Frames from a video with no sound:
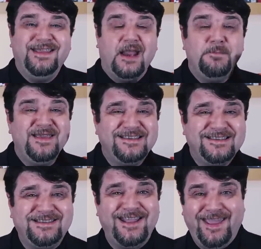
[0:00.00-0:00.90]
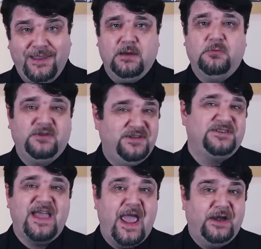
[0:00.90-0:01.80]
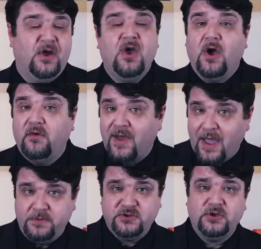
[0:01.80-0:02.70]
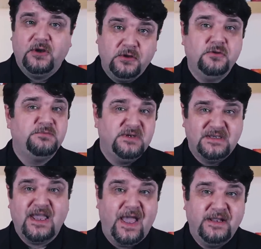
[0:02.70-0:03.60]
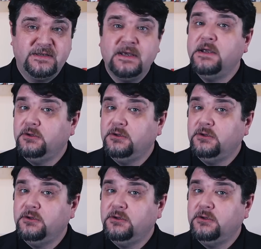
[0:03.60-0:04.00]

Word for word: the unmistakable design of hypersonic cruise missiles